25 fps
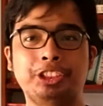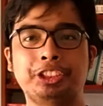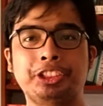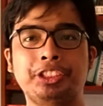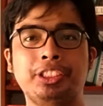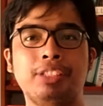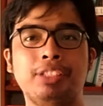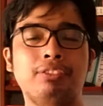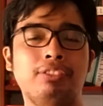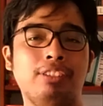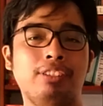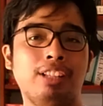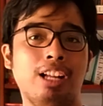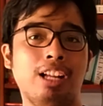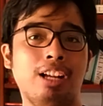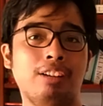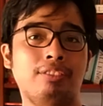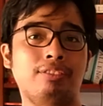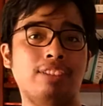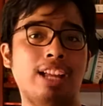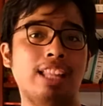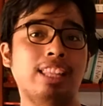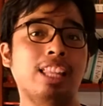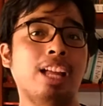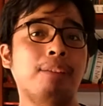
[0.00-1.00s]
of love,
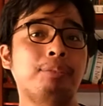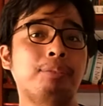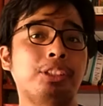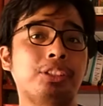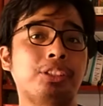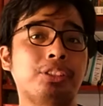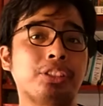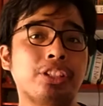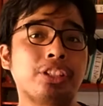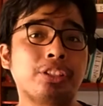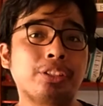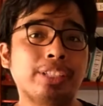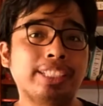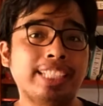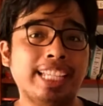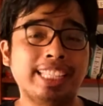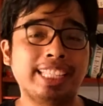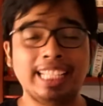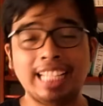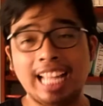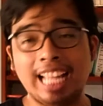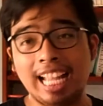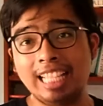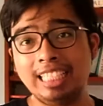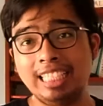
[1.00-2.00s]
a love story that
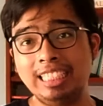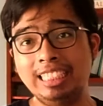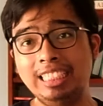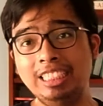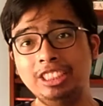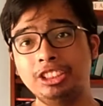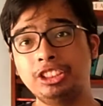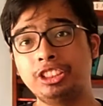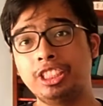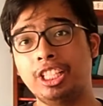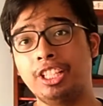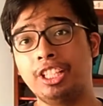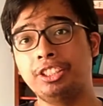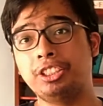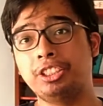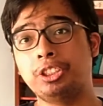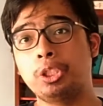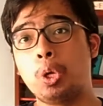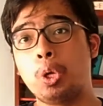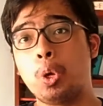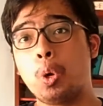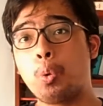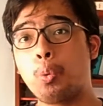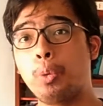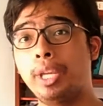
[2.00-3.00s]
he shares
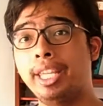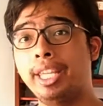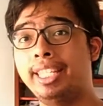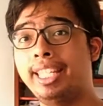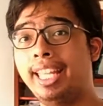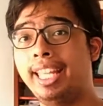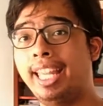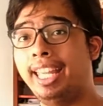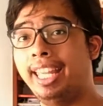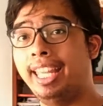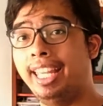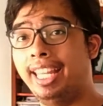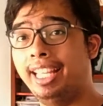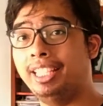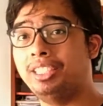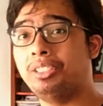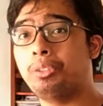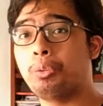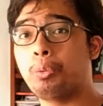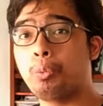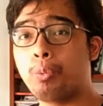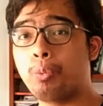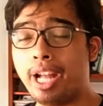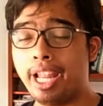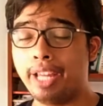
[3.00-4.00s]
with
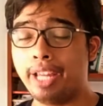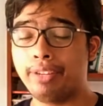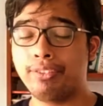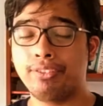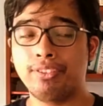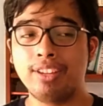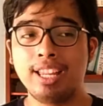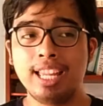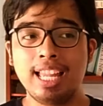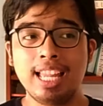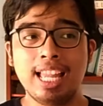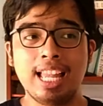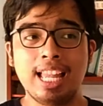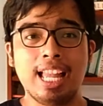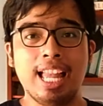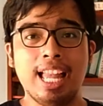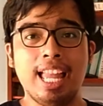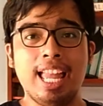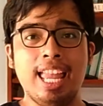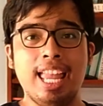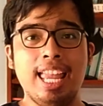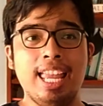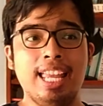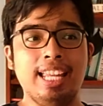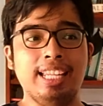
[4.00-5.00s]
his wife.
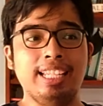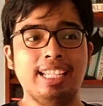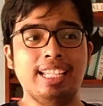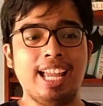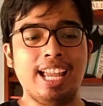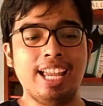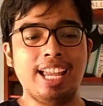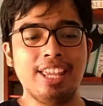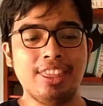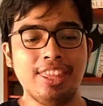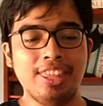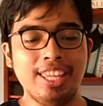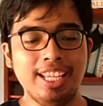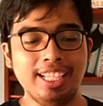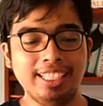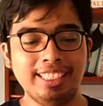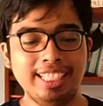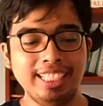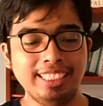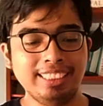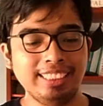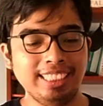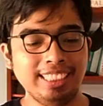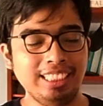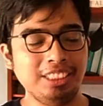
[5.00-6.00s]
And I think
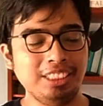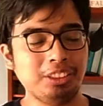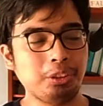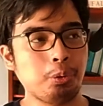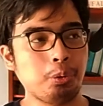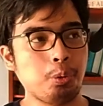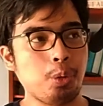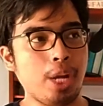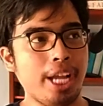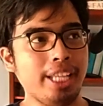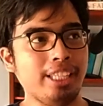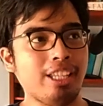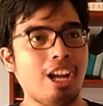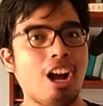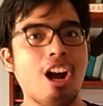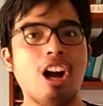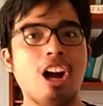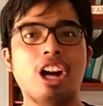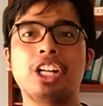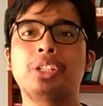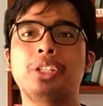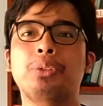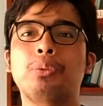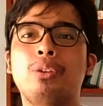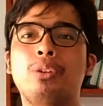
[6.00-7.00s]
this is quite
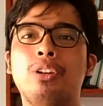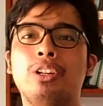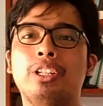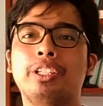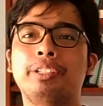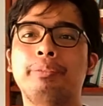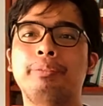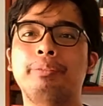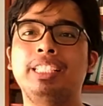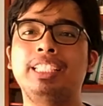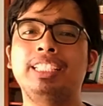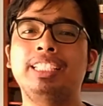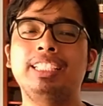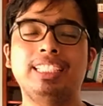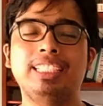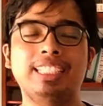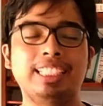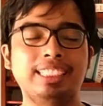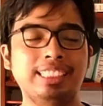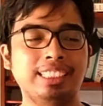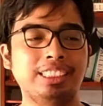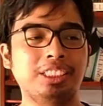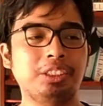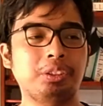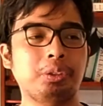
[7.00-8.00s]
heartwarming.
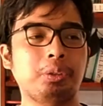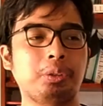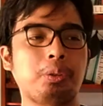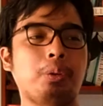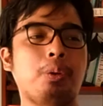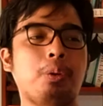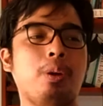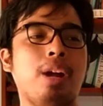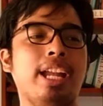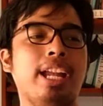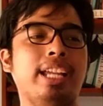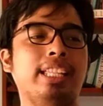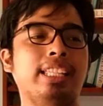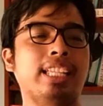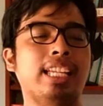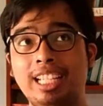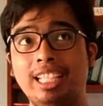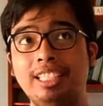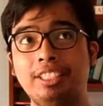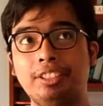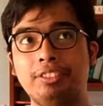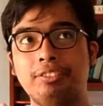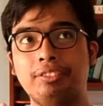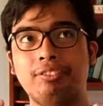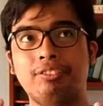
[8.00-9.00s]
It's
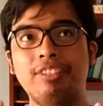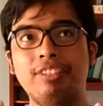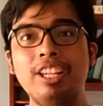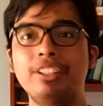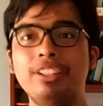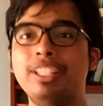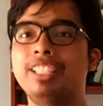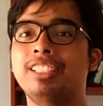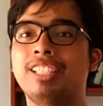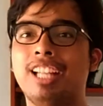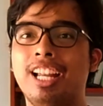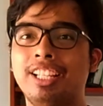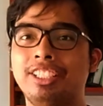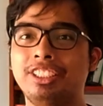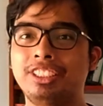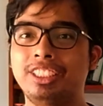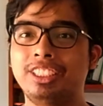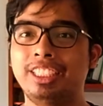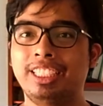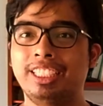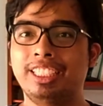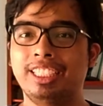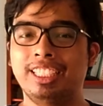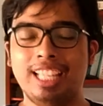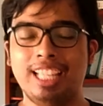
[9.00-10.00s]
very
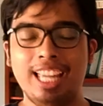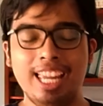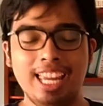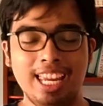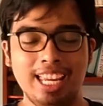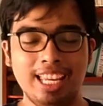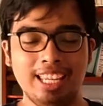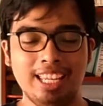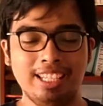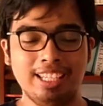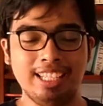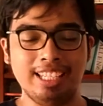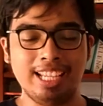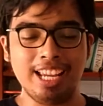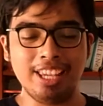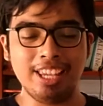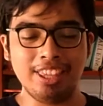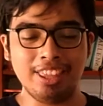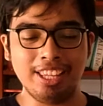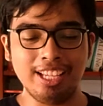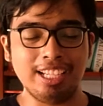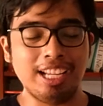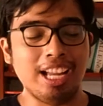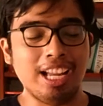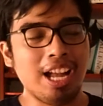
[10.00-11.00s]
touching, and I
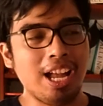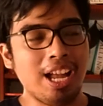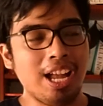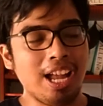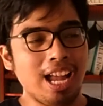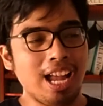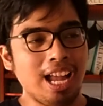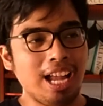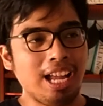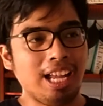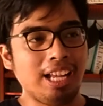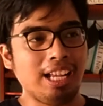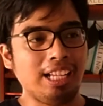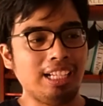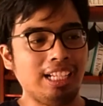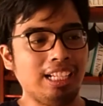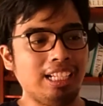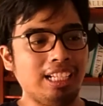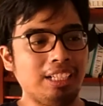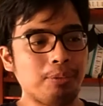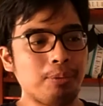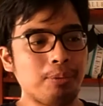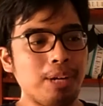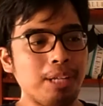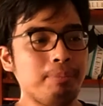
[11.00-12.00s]
think
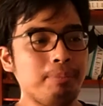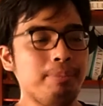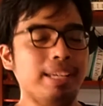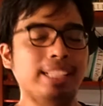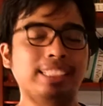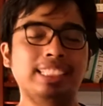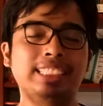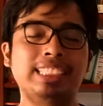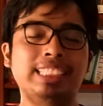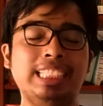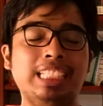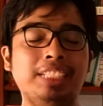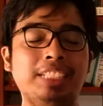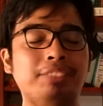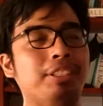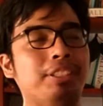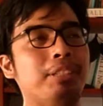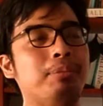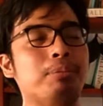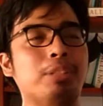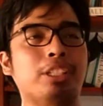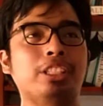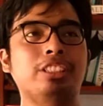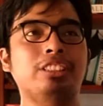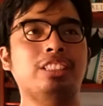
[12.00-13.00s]
what makes it
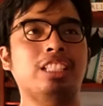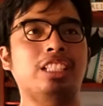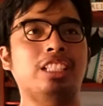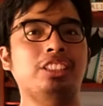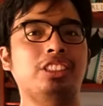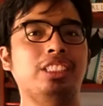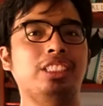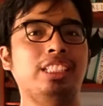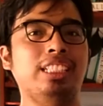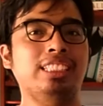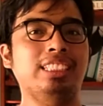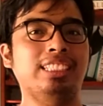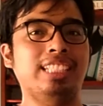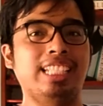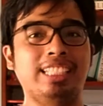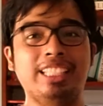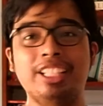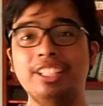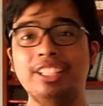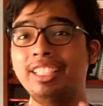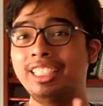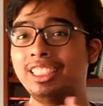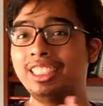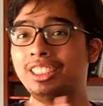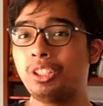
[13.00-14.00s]
even more touching is that
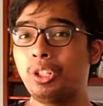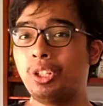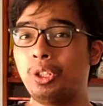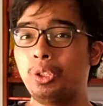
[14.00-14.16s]
there is